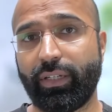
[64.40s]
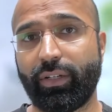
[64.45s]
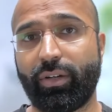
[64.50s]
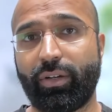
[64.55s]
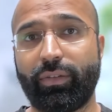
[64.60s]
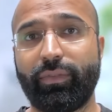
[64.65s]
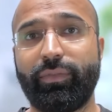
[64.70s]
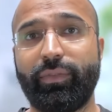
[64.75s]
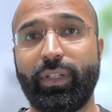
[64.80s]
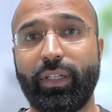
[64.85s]

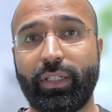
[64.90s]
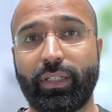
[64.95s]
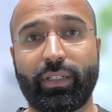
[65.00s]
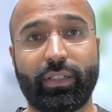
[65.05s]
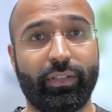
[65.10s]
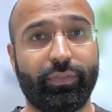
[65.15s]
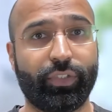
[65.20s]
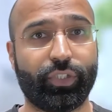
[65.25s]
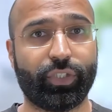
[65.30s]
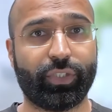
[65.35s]
of the
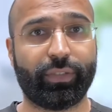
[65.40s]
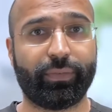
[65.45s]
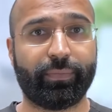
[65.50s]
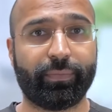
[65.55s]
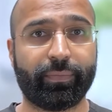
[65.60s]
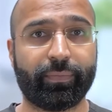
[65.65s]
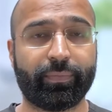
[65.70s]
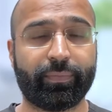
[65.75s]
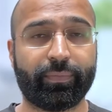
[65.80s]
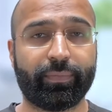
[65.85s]
curvature.
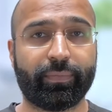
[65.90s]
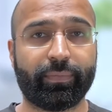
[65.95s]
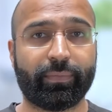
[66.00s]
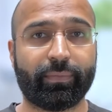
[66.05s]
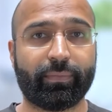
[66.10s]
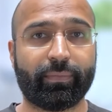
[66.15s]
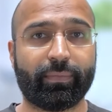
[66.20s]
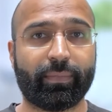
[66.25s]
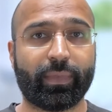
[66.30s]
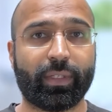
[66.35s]

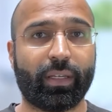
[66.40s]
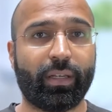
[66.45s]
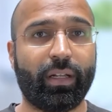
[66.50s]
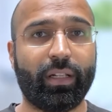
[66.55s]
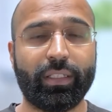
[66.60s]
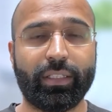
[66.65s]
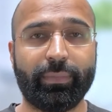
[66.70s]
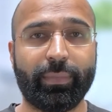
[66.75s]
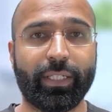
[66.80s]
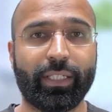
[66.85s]

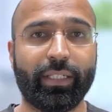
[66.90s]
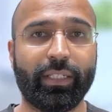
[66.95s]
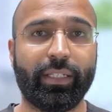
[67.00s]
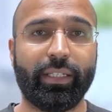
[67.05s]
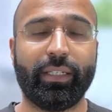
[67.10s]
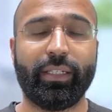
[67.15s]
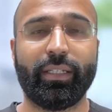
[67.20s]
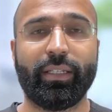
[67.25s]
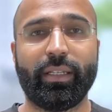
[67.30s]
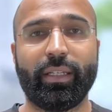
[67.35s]

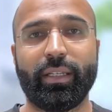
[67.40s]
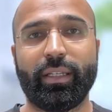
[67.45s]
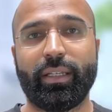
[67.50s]
Ultimately,